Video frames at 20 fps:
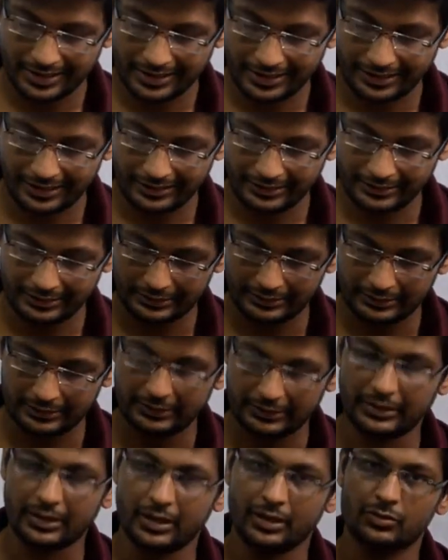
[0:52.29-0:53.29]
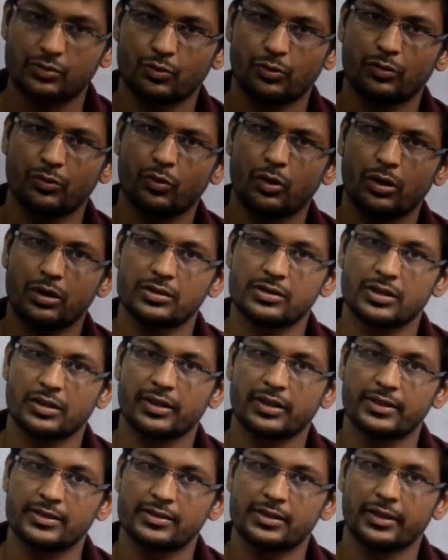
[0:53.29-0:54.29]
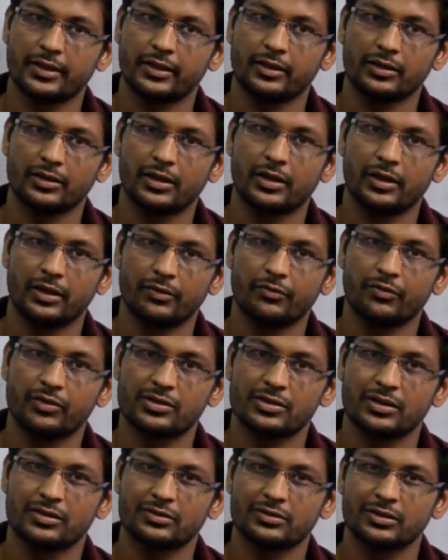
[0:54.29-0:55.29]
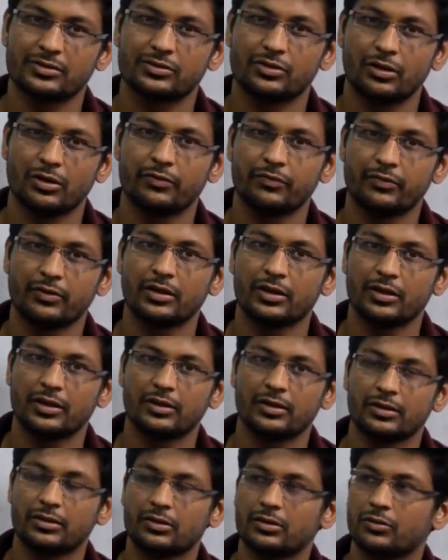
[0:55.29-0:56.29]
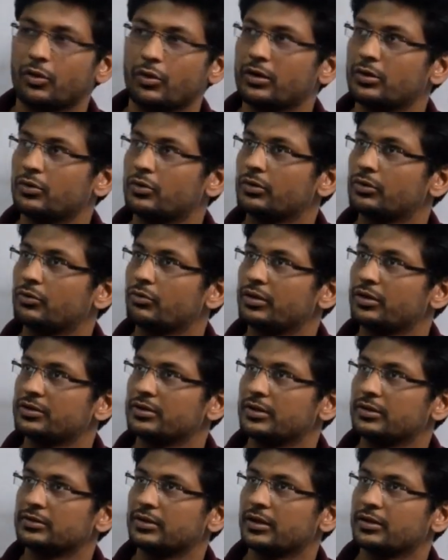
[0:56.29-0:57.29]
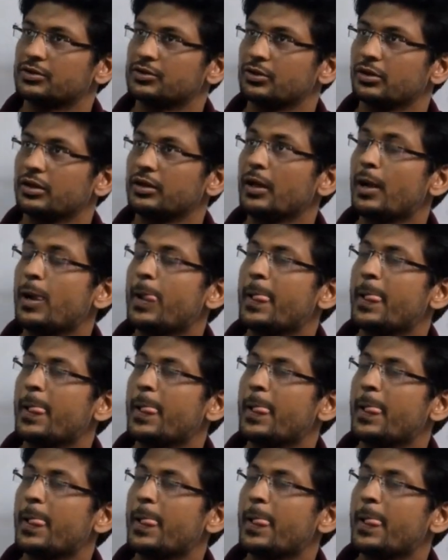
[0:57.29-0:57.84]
And last one was reasoning, and which consists of quite good questions actually.